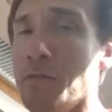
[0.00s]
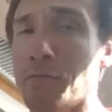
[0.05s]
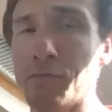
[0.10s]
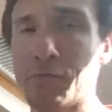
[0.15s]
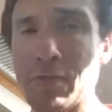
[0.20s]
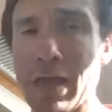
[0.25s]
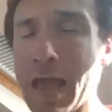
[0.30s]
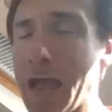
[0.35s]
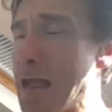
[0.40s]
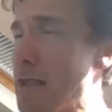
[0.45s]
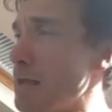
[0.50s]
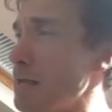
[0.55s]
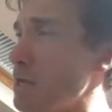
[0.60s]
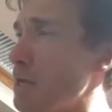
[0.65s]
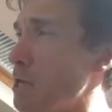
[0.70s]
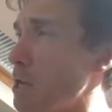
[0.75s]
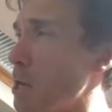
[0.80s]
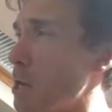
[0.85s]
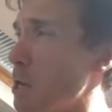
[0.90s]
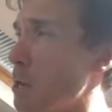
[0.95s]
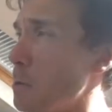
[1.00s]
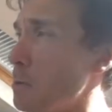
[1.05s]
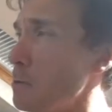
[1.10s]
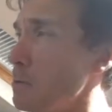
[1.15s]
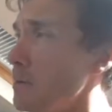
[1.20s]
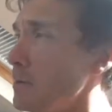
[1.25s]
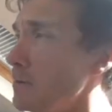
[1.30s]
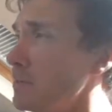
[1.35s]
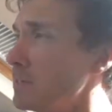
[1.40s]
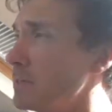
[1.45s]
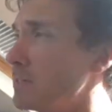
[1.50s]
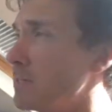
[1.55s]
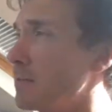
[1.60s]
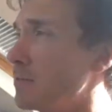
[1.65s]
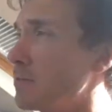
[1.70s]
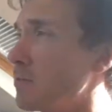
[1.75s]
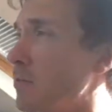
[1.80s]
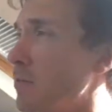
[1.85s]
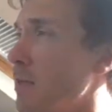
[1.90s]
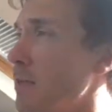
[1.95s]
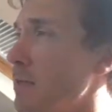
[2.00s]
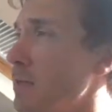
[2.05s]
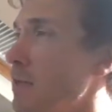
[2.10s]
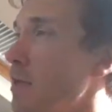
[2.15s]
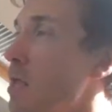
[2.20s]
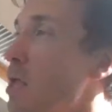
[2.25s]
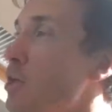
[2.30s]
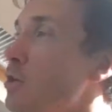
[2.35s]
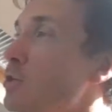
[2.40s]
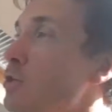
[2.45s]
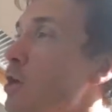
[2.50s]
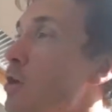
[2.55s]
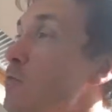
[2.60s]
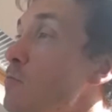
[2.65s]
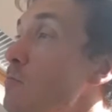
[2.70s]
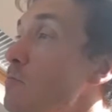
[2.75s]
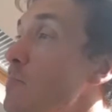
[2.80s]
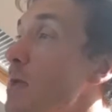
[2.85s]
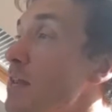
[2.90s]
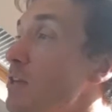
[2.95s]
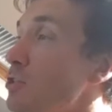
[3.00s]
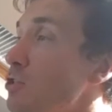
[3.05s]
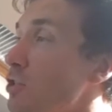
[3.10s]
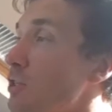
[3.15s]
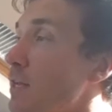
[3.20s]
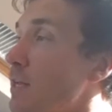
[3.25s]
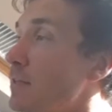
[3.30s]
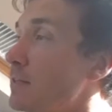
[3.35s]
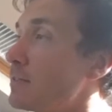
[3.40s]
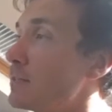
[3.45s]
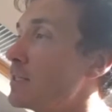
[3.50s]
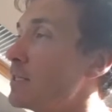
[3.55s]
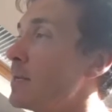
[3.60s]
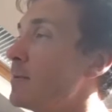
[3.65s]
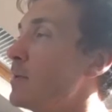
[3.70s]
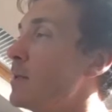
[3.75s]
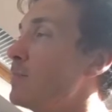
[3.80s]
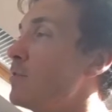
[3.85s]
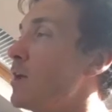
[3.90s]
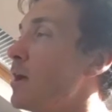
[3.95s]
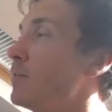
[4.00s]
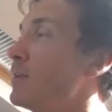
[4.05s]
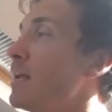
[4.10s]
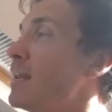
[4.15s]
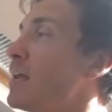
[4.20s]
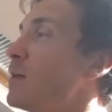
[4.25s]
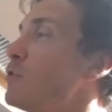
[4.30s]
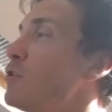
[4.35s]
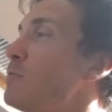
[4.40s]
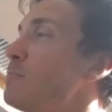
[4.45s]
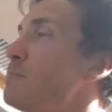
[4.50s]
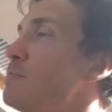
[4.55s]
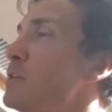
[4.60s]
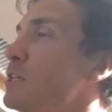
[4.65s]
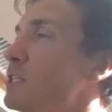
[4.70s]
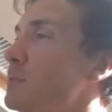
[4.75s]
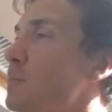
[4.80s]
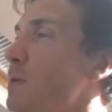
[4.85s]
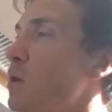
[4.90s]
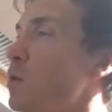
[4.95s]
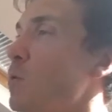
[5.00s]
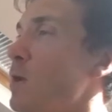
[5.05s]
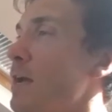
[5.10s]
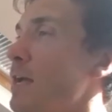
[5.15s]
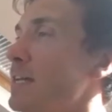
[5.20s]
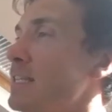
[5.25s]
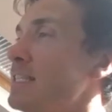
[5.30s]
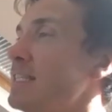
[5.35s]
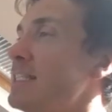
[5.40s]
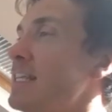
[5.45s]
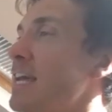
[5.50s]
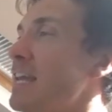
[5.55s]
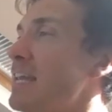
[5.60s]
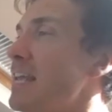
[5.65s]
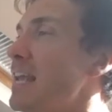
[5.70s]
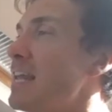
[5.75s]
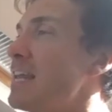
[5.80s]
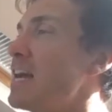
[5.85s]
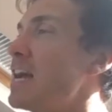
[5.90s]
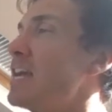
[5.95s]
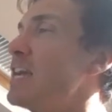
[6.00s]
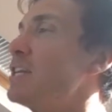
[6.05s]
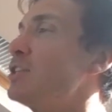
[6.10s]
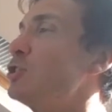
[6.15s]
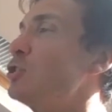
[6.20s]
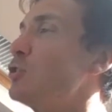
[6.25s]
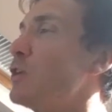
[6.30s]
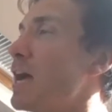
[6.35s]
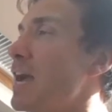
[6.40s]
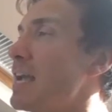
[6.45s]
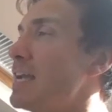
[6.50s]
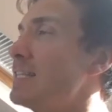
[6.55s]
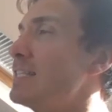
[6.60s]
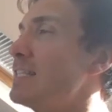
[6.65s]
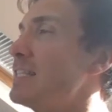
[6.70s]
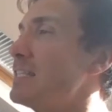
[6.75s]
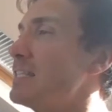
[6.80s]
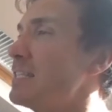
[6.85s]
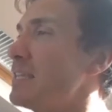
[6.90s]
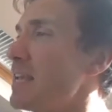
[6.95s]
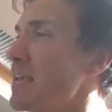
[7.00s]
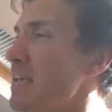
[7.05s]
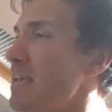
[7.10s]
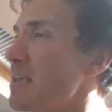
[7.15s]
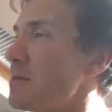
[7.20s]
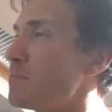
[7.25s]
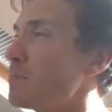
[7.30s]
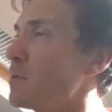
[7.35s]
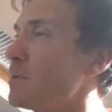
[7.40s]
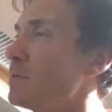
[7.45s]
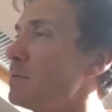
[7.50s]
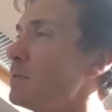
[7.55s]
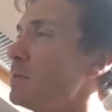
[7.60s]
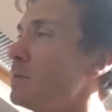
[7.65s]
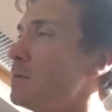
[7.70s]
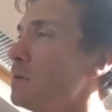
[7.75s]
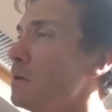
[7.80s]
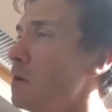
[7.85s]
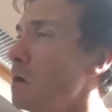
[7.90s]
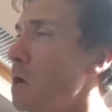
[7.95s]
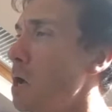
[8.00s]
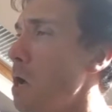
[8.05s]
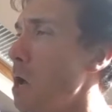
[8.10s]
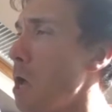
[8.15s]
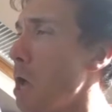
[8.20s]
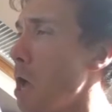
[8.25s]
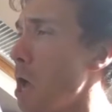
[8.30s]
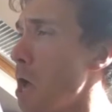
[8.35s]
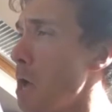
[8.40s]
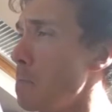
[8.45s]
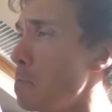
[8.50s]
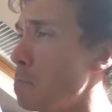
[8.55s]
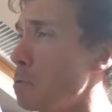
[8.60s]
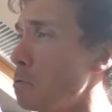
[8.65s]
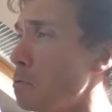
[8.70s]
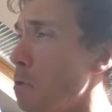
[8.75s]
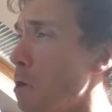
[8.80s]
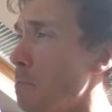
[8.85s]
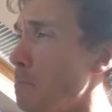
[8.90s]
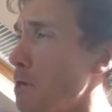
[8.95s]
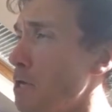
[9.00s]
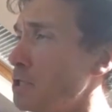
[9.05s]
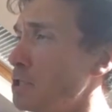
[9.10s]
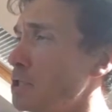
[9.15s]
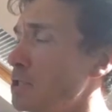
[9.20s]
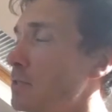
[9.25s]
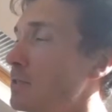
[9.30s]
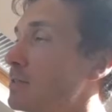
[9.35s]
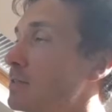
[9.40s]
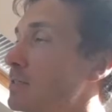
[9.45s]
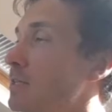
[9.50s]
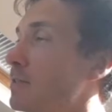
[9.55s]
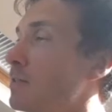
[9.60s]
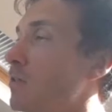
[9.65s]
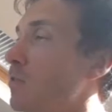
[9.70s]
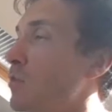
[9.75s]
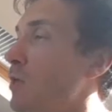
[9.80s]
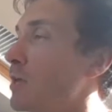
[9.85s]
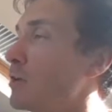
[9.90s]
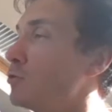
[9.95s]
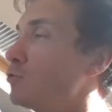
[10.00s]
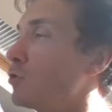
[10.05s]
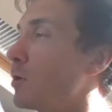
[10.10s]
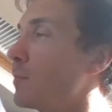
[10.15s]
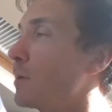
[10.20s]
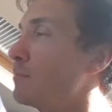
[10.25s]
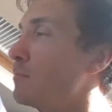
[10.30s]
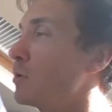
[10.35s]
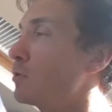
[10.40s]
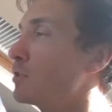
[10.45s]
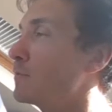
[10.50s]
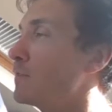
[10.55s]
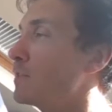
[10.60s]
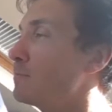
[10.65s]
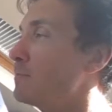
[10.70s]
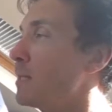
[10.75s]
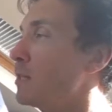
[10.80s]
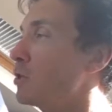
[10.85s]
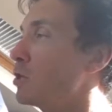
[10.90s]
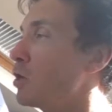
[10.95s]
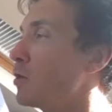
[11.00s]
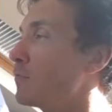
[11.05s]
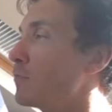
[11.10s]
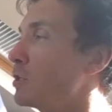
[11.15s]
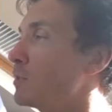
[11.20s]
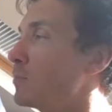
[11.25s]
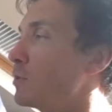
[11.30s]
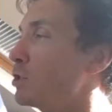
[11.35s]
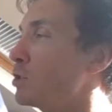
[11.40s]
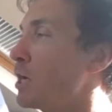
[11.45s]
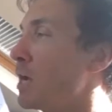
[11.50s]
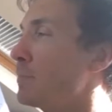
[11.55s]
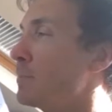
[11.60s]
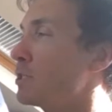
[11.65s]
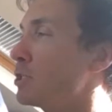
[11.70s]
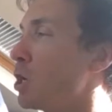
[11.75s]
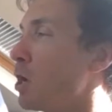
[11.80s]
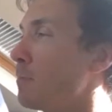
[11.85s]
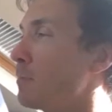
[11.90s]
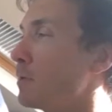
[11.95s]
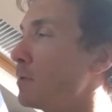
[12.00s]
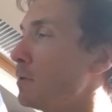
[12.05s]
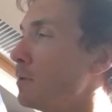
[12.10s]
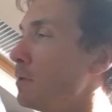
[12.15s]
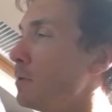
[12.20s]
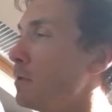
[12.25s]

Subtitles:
"Thank you," said the thing. "Don't mention it," said Emily Brown, "and now you must be quiet. Stanley and I are trying to sleep." "I promise," said the thing, dropping most of his milk over his pyjama top.